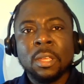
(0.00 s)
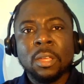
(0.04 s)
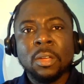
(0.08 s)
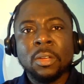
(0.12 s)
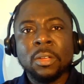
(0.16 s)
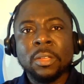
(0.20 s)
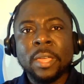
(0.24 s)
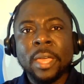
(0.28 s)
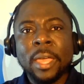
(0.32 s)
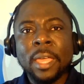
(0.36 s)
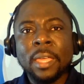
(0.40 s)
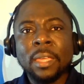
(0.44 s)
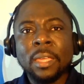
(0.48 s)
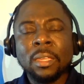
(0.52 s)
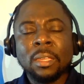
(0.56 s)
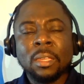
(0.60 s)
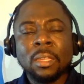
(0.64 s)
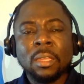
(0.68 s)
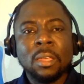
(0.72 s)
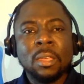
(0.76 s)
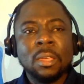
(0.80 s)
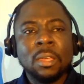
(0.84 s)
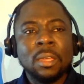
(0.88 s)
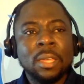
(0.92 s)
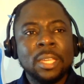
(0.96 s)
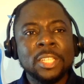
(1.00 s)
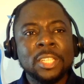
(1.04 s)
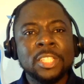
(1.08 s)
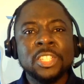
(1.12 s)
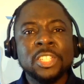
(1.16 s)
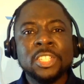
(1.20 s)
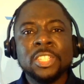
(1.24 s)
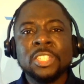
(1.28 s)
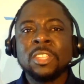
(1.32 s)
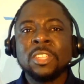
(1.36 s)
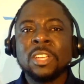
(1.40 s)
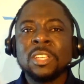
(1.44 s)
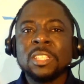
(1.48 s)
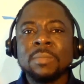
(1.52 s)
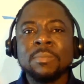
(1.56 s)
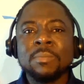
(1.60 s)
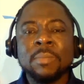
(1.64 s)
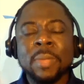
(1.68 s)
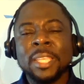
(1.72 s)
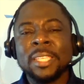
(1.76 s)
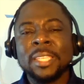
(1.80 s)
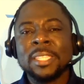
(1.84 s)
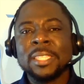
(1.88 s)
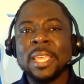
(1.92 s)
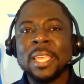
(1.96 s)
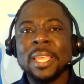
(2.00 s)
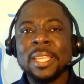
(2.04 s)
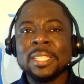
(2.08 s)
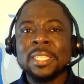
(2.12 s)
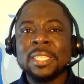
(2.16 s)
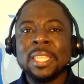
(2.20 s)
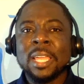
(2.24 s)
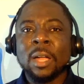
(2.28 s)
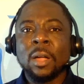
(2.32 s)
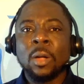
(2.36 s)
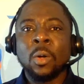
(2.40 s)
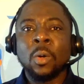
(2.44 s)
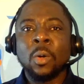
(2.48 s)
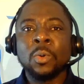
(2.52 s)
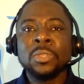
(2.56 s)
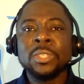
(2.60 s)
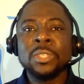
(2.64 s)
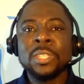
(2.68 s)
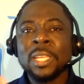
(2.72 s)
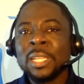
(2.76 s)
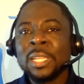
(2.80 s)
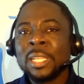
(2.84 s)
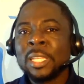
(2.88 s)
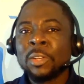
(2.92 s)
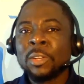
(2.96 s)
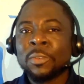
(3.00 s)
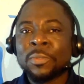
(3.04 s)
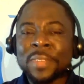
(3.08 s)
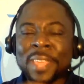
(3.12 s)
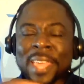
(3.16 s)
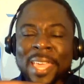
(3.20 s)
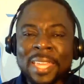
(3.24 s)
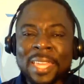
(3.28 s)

okay it just doesn't make sense that wholesaling of